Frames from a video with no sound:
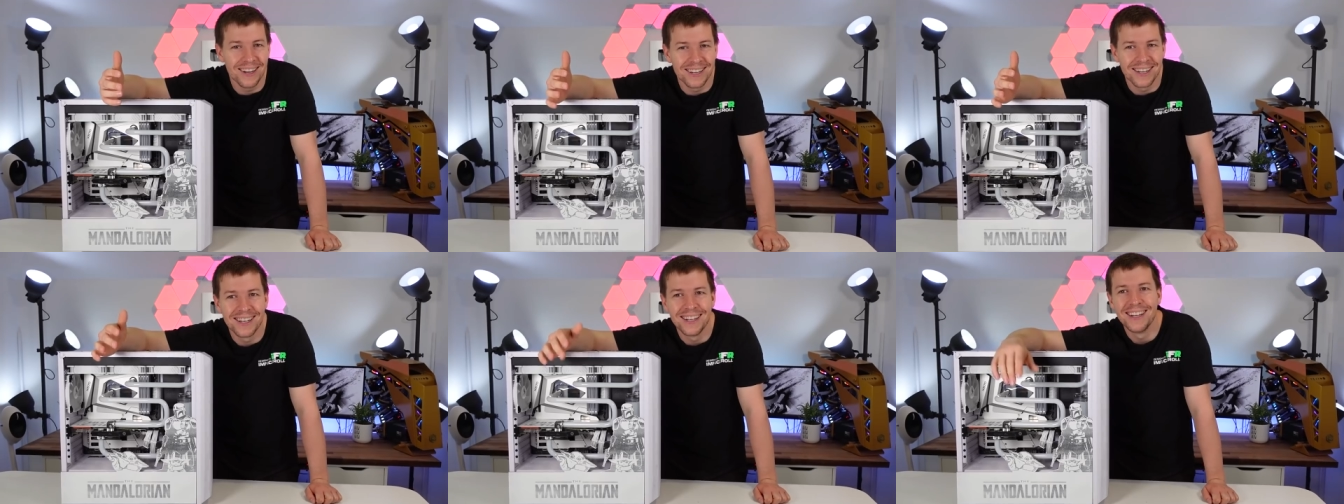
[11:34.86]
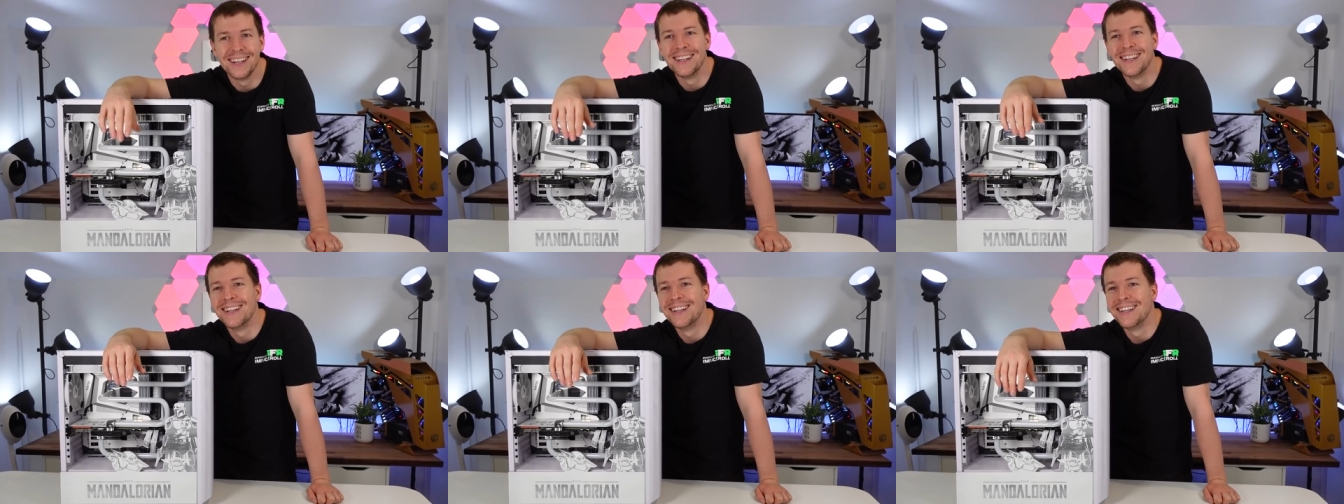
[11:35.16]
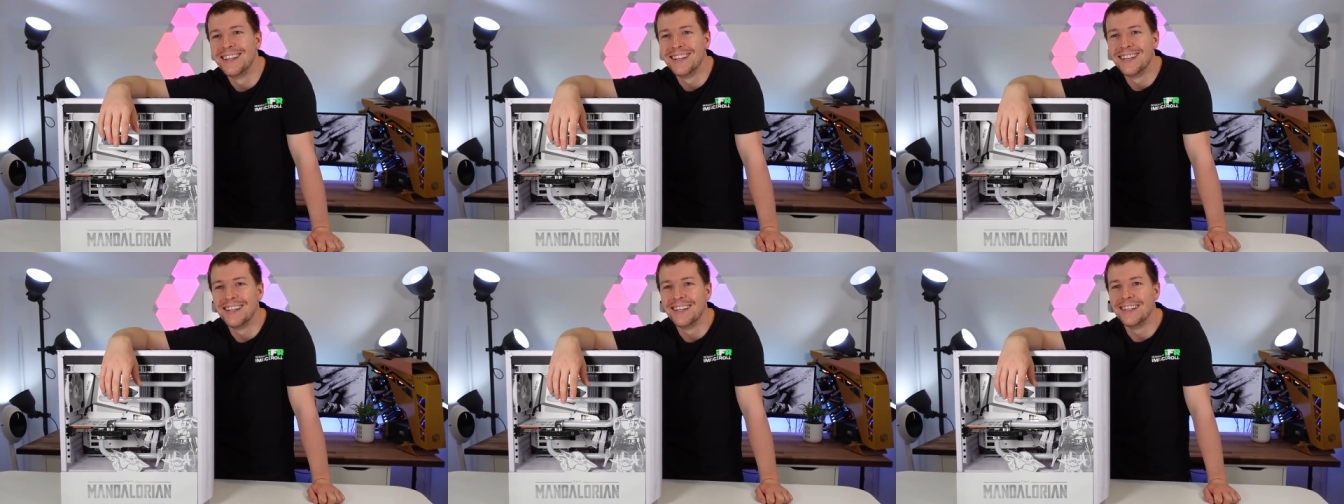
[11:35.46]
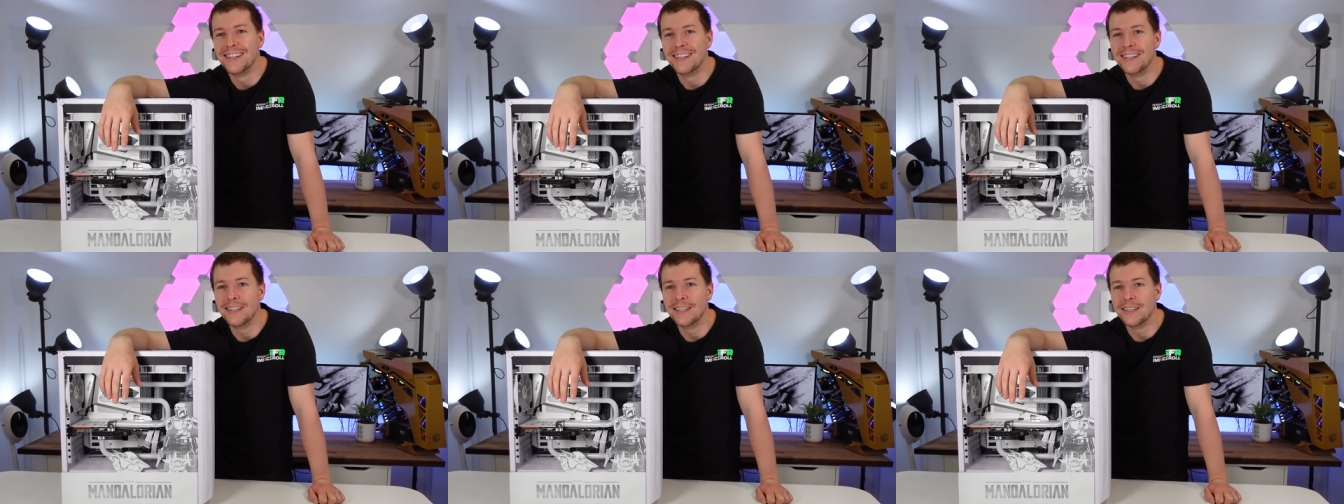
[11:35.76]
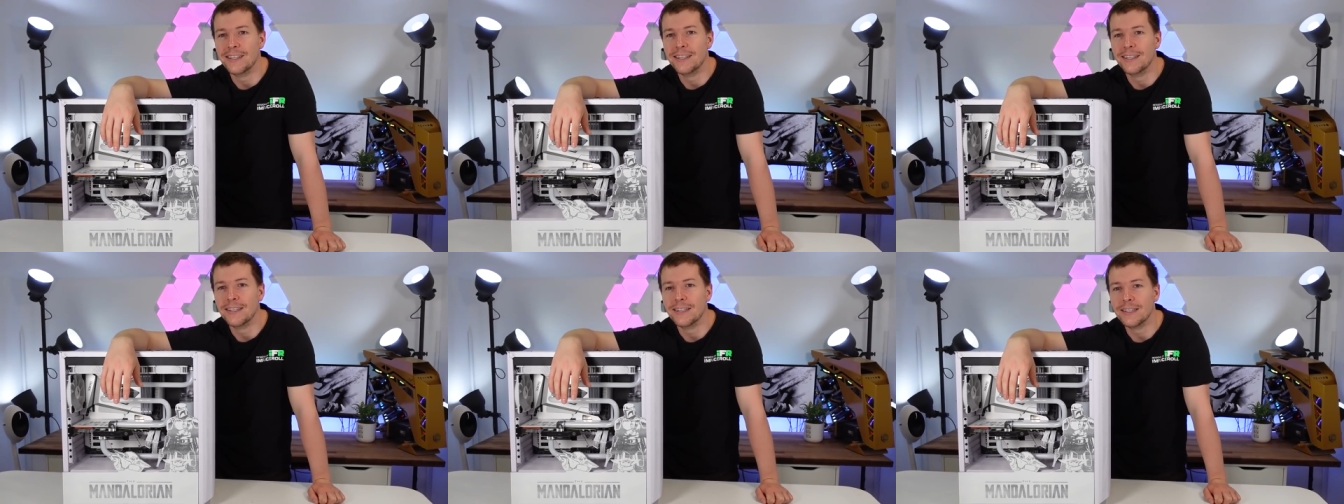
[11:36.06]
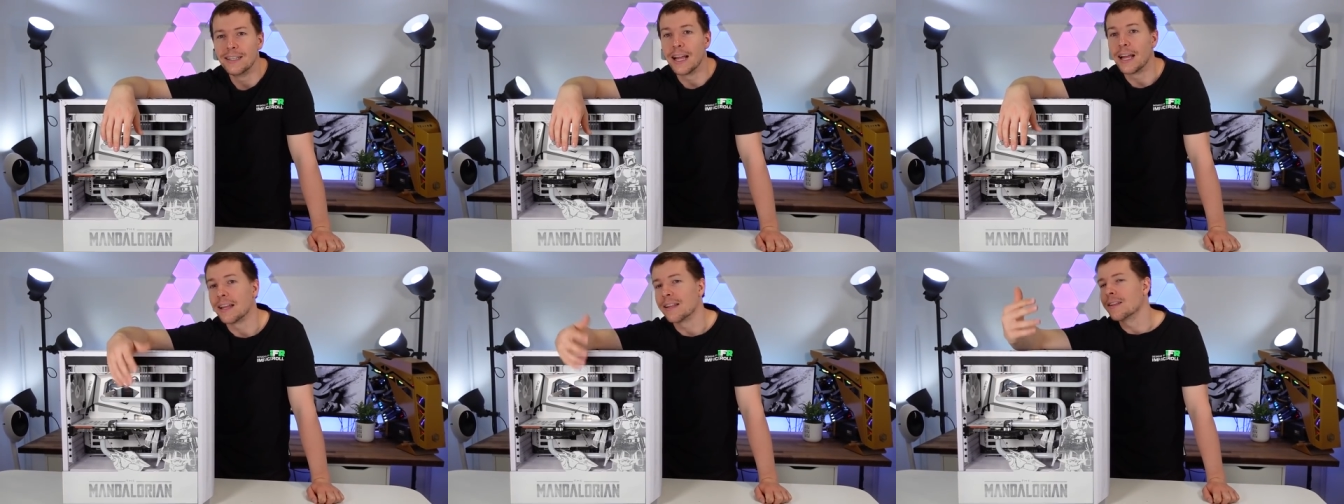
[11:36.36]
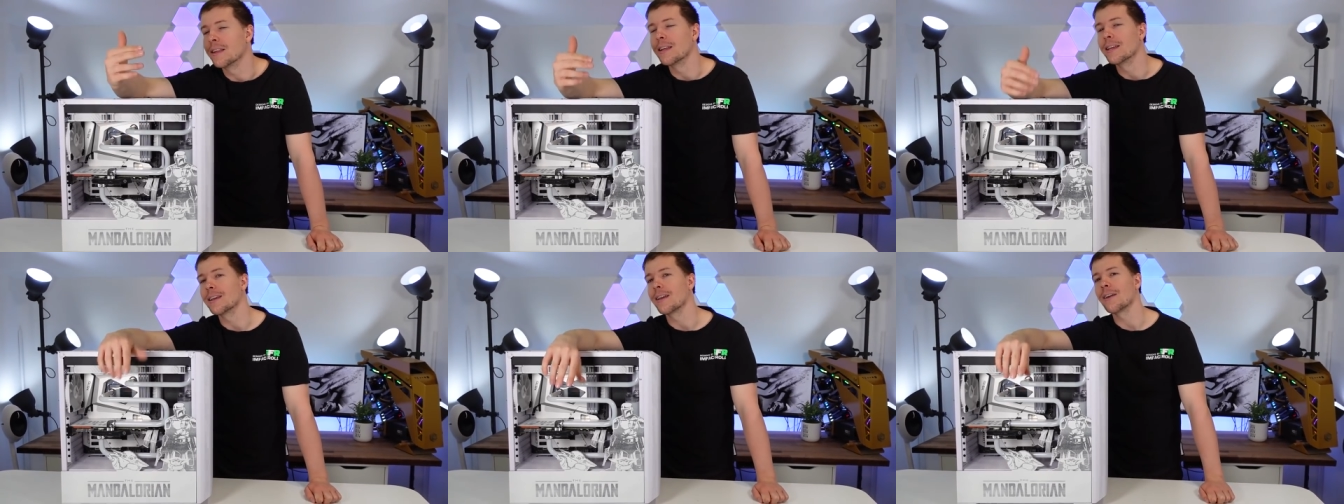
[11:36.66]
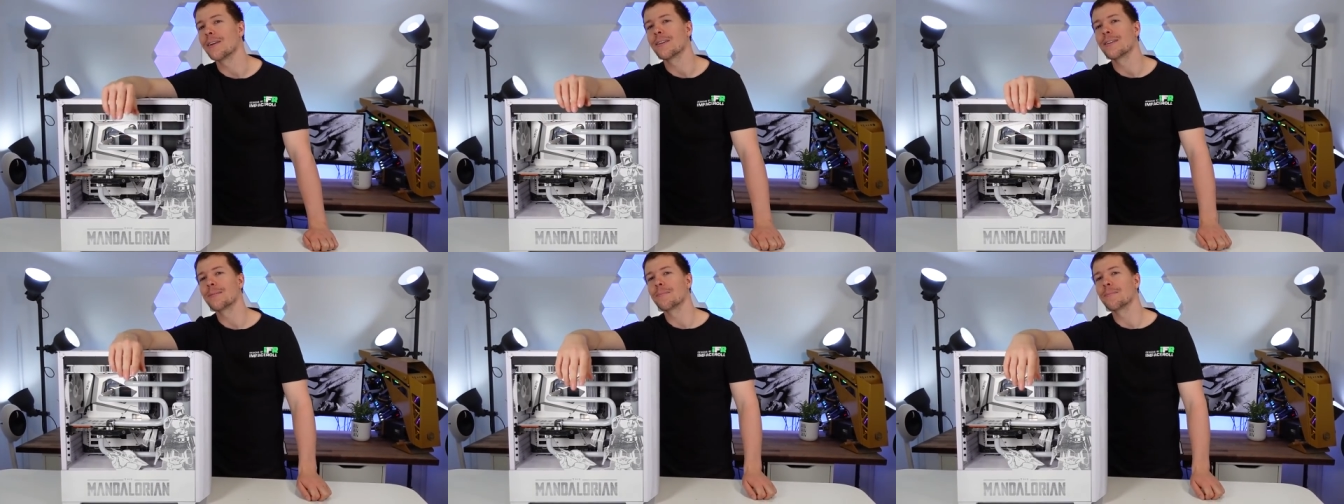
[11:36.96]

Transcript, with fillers: yeah, it'll be linked down below. Yeah, there you go.